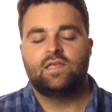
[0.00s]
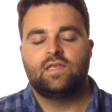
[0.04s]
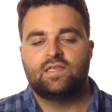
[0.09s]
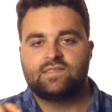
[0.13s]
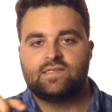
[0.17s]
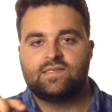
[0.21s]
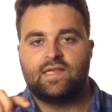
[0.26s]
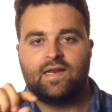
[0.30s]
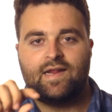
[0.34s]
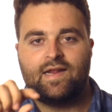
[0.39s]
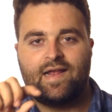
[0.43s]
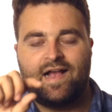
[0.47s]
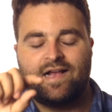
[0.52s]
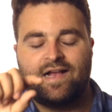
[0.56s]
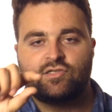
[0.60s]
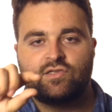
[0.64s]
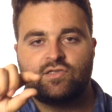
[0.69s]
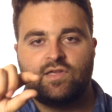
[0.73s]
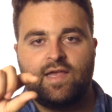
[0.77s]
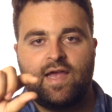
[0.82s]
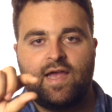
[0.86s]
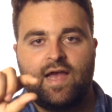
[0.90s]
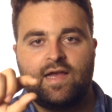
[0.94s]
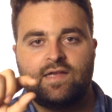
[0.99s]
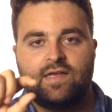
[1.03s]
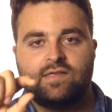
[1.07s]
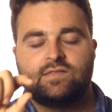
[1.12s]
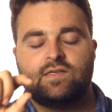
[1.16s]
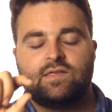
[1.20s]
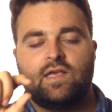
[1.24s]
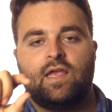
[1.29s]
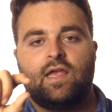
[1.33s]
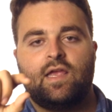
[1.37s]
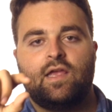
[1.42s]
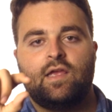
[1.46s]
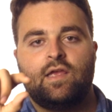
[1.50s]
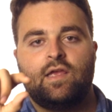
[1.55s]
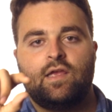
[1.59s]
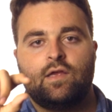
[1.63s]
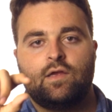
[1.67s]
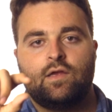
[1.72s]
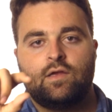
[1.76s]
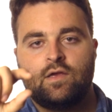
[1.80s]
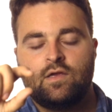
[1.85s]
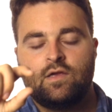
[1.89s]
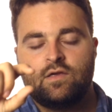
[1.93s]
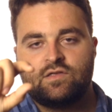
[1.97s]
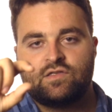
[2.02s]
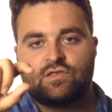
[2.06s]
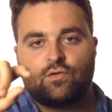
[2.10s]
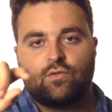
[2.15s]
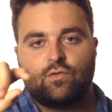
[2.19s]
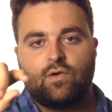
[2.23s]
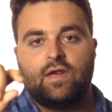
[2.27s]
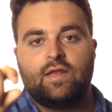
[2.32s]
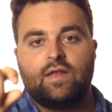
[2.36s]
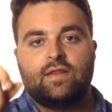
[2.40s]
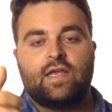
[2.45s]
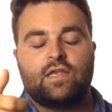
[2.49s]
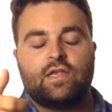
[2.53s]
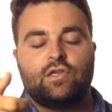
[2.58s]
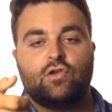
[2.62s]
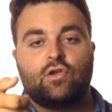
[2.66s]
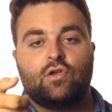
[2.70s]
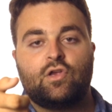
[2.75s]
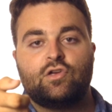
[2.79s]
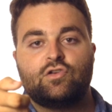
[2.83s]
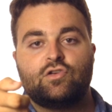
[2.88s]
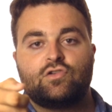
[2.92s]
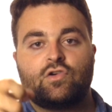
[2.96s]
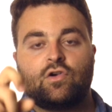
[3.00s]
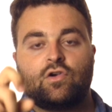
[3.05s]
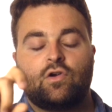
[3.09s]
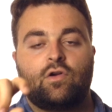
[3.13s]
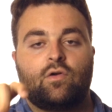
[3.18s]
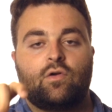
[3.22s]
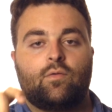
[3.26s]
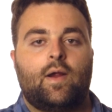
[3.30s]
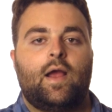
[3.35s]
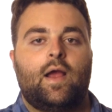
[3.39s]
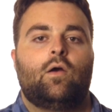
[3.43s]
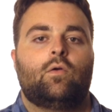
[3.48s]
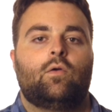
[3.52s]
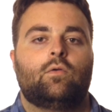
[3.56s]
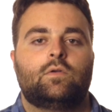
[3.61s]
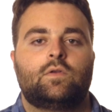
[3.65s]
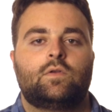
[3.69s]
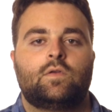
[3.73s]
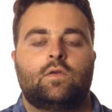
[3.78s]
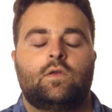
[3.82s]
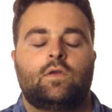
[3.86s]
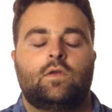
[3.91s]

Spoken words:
is that it actually has a screen that you can turn around.